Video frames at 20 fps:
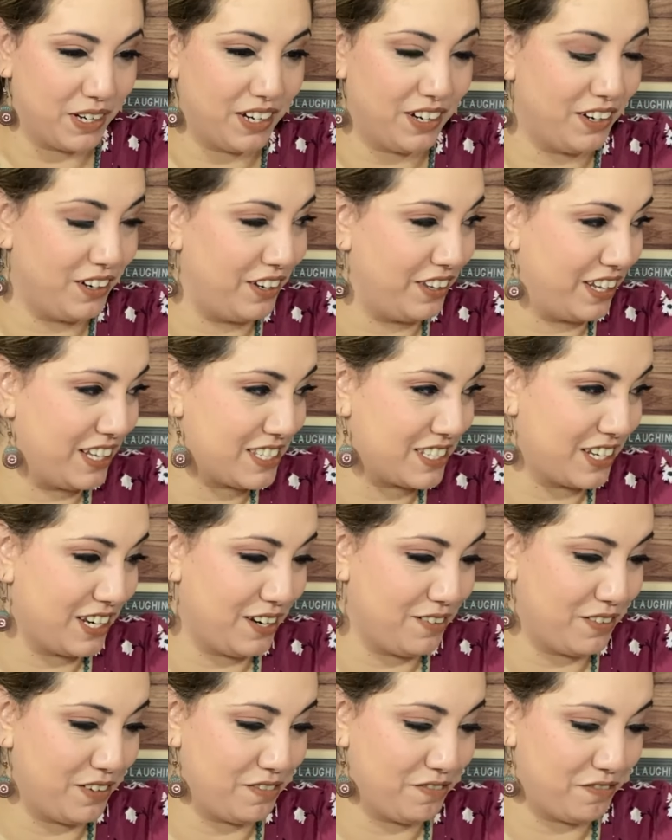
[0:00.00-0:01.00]
Oh, that's going
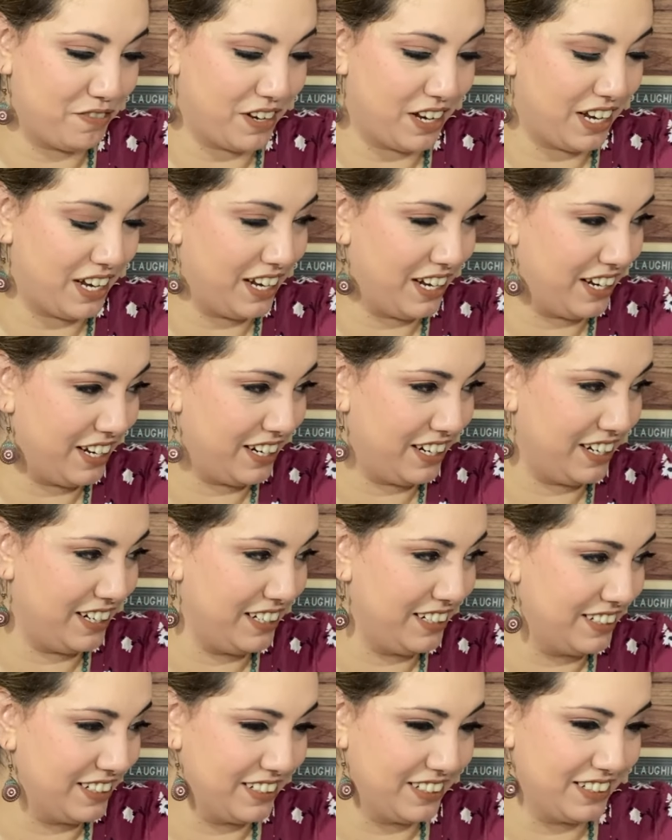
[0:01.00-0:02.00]
to be fun.